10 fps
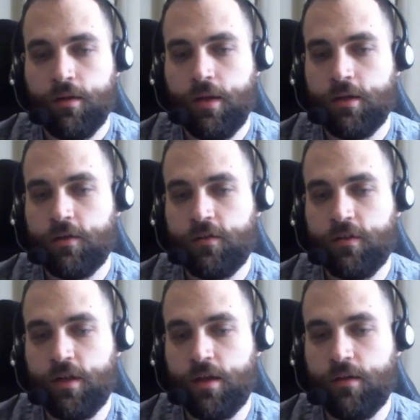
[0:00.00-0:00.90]
Just
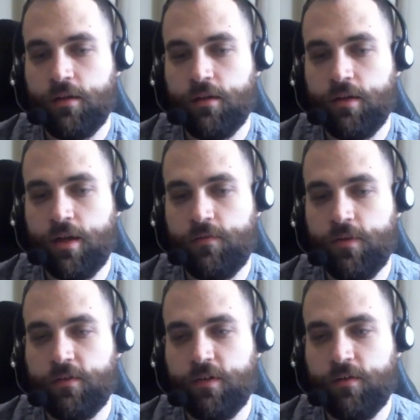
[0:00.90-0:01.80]
a lot of
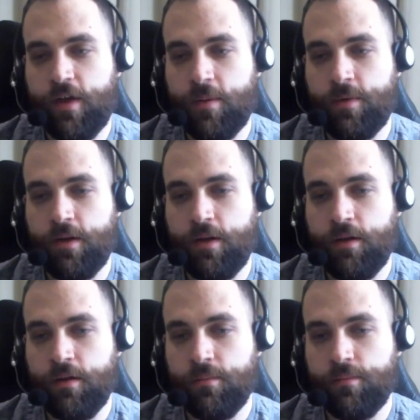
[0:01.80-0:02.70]
fun stuff
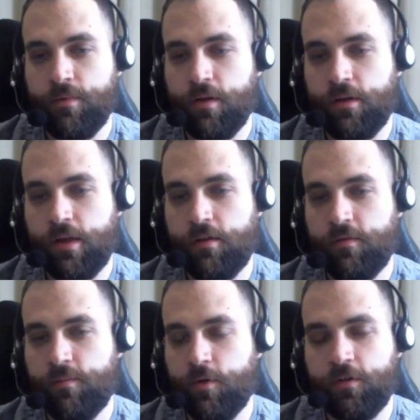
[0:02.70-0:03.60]
happening, a lot
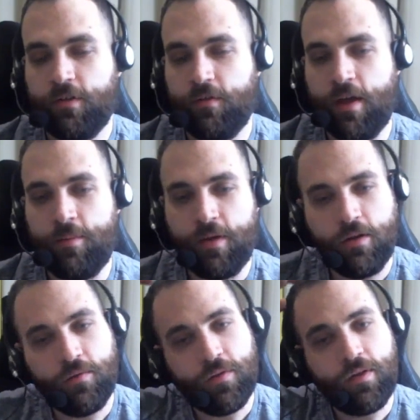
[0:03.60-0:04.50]
of more stuff
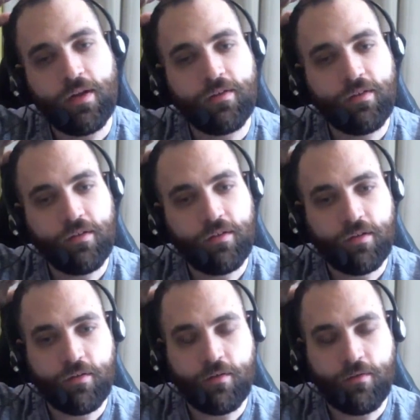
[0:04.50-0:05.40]
happening over the next
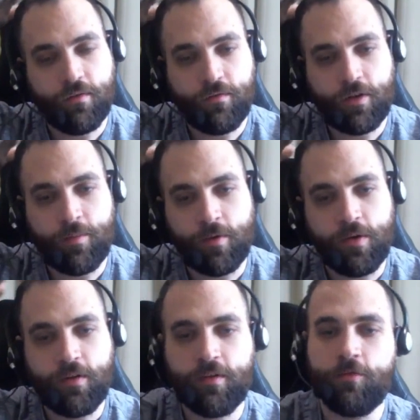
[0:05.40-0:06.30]
coming
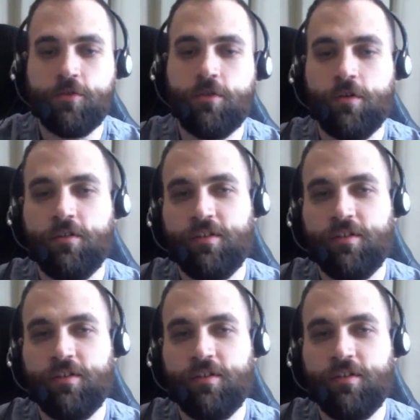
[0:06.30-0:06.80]
weeks, I'm sure.